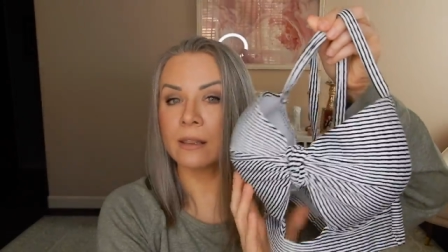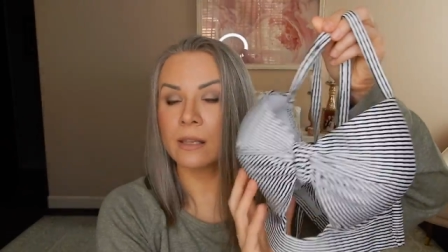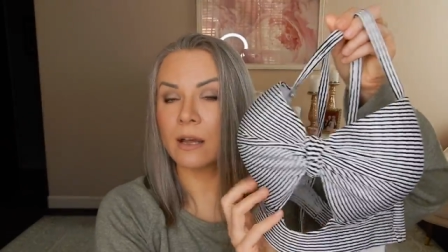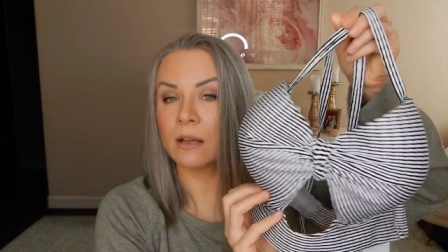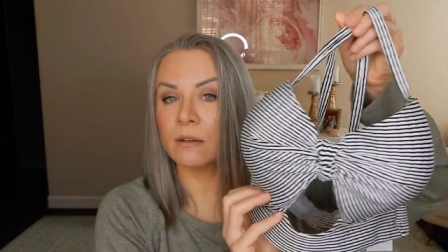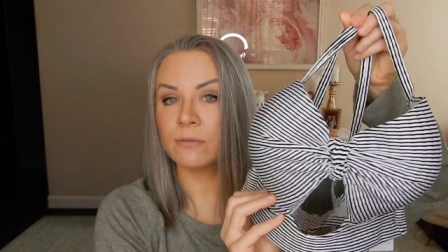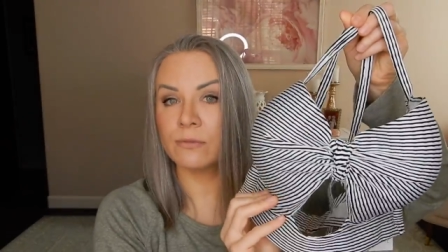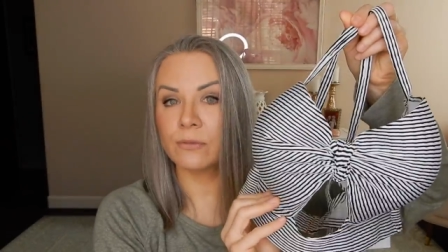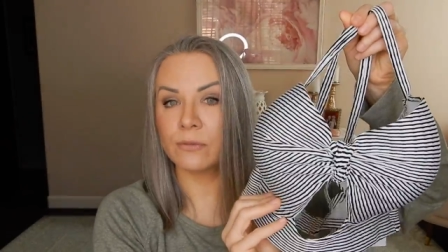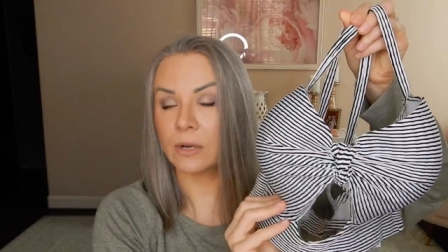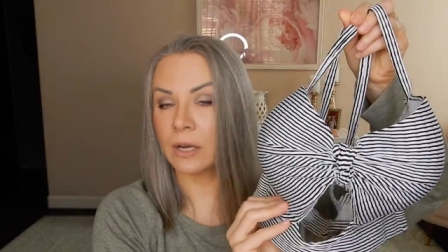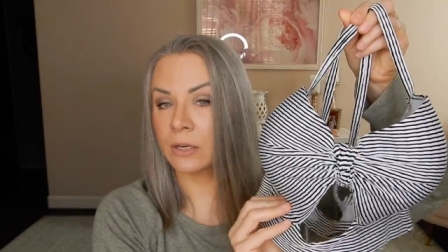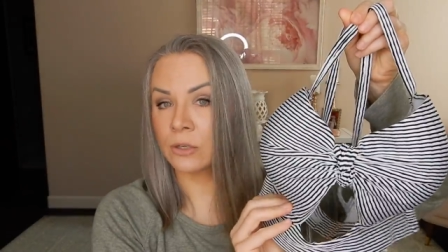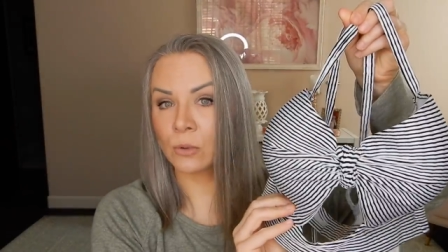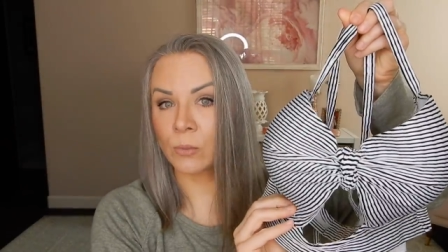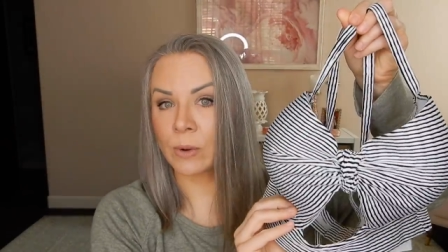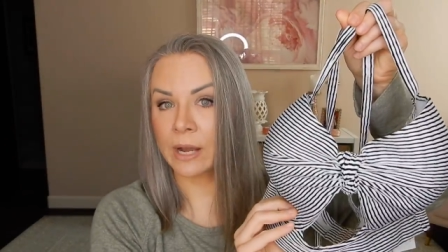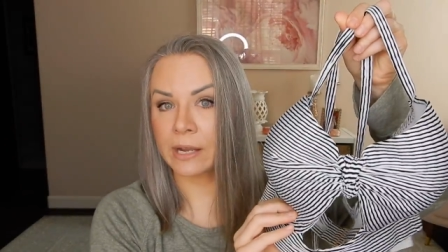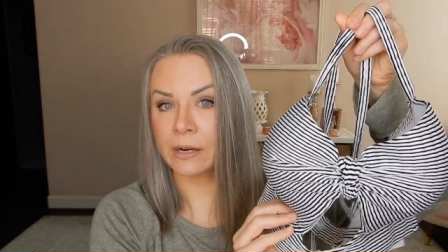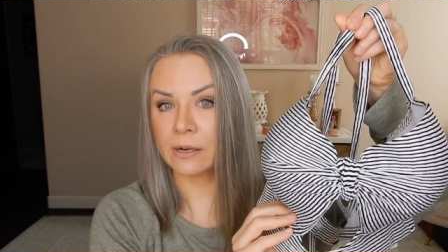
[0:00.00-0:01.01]
I love
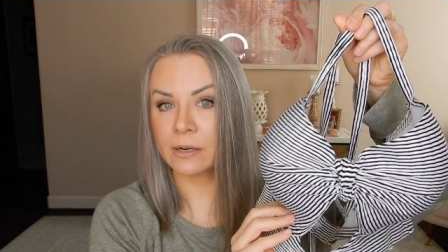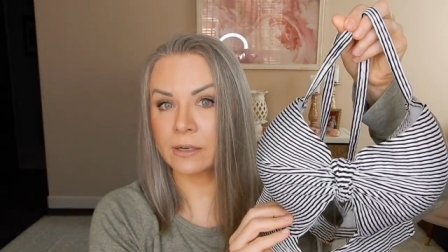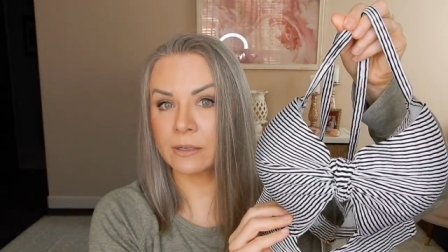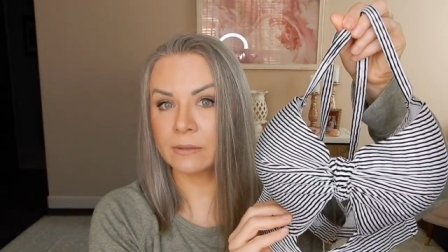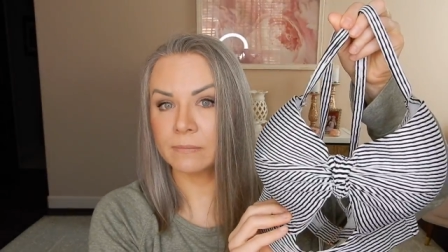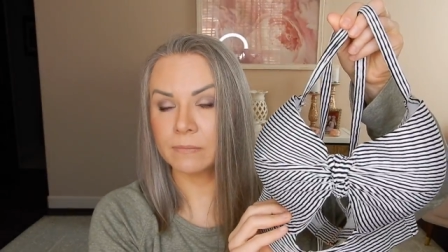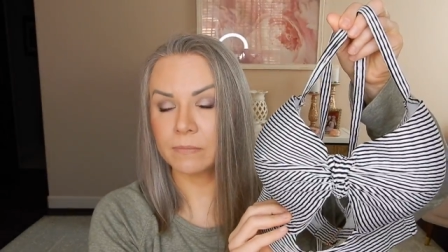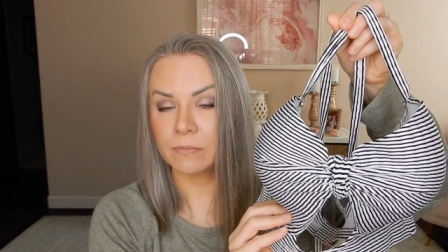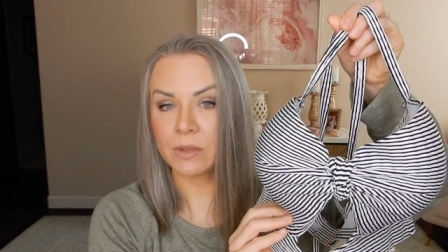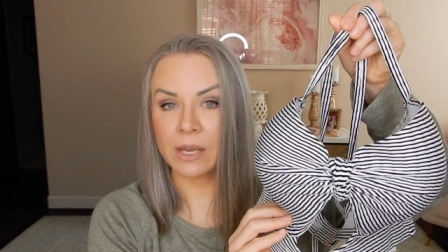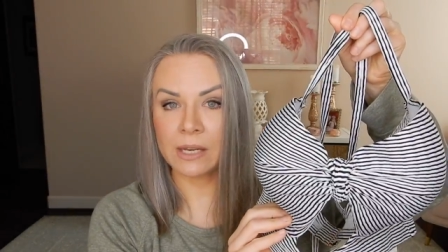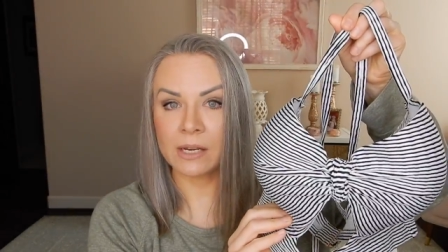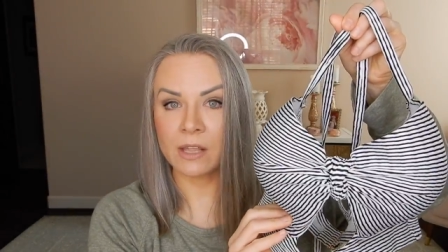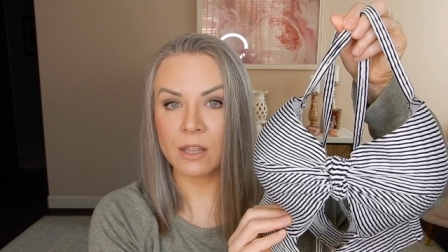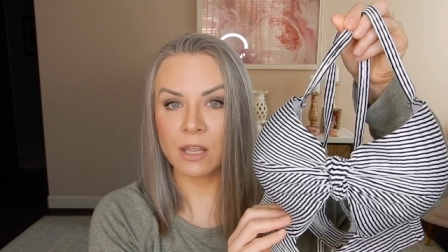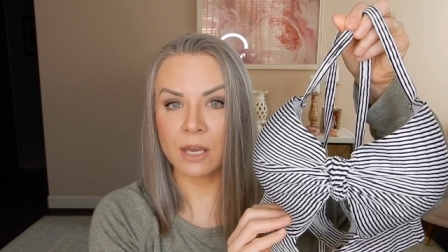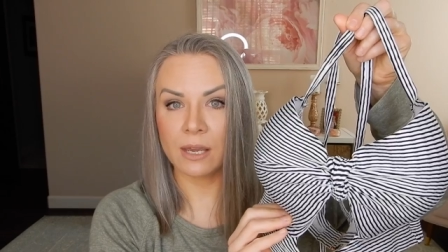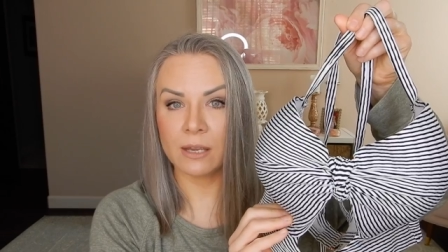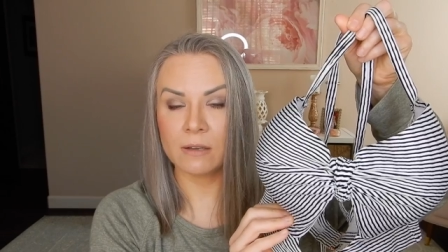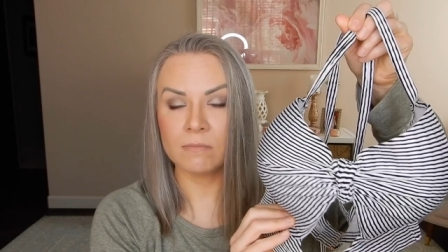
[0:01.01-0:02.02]
underwire
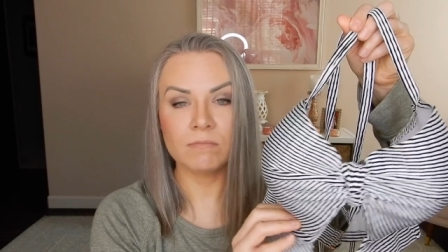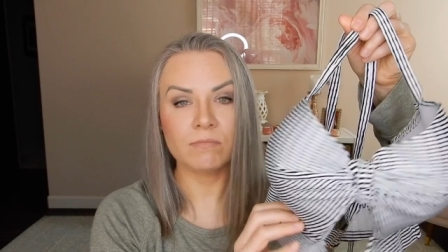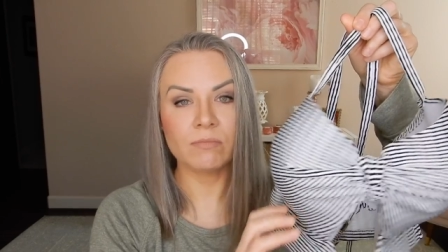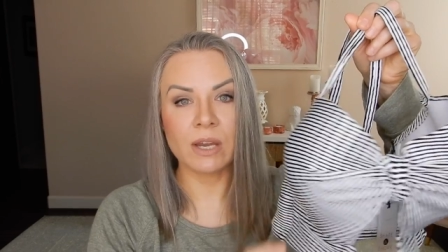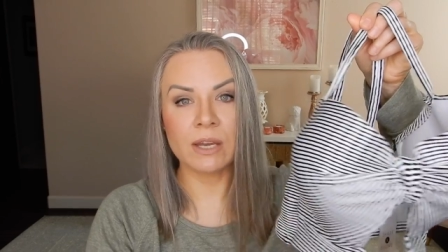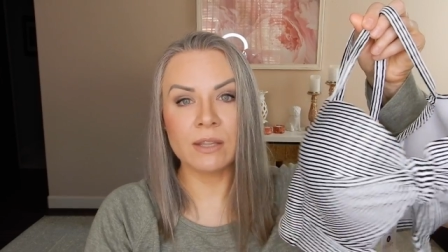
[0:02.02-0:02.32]
anything.